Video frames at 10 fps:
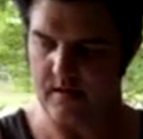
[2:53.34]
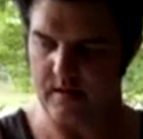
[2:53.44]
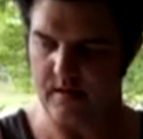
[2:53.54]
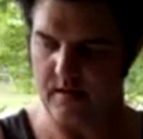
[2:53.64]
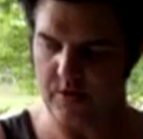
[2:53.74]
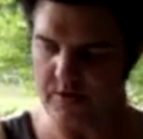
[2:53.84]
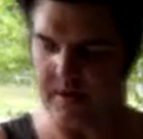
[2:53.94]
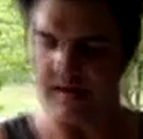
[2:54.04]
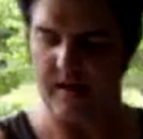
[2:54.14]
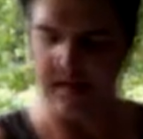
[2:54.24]
Using
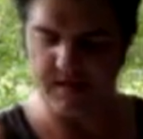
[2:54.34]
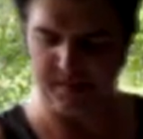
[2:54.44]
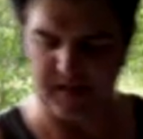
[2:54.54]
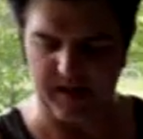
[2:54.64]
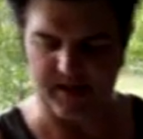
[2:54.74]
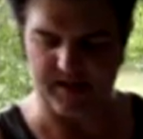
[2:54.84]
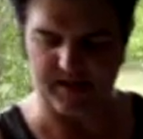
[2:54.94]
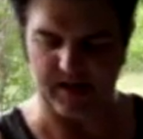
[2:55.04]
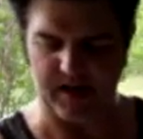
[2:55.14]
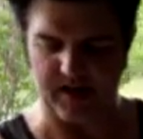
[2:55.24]
it as a base,
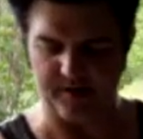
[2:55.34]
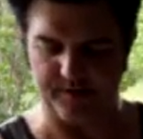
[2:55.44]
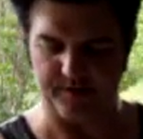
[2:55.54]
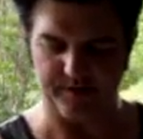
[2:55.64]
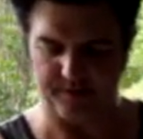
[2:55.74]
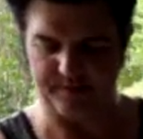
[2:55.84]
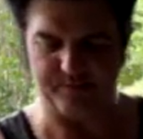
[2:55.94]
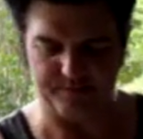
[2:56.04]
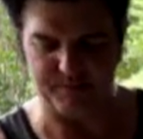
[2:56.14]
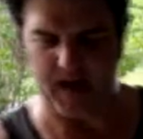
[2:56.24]
kind of
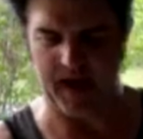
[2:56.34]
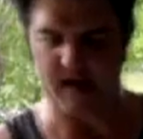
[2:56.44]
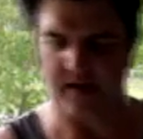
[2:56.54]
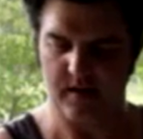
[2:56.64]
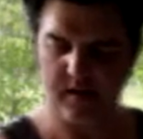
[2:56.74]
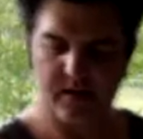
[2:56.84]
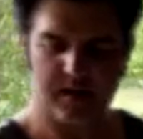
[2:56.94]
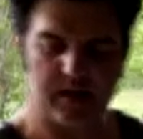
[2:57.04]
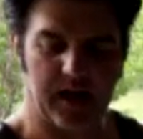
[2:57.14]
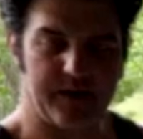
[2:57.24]
back. The
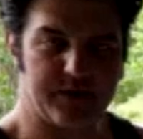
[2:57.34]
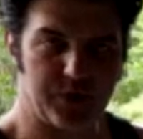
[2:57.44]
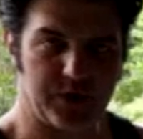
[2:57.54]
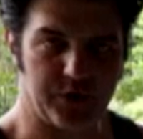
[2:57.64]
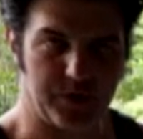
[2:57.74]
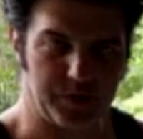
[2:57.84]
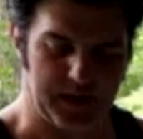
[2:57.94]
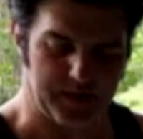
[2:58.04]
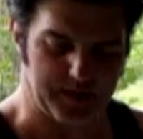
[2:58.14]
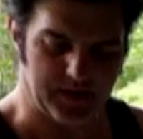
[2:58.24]
knife switch would be
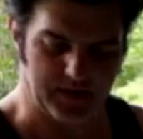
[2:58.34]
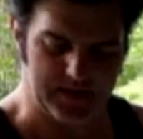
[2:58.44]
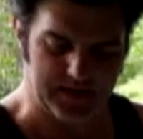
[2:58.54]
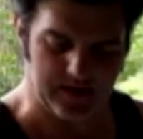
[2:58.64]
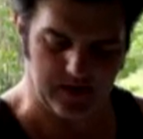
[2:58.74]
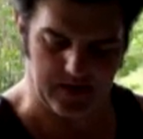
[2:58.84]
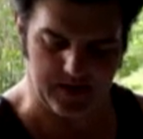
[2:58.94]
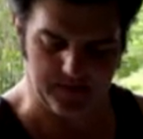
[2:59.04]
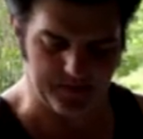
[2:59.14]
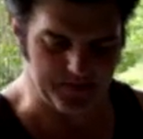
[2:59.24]
up in this area.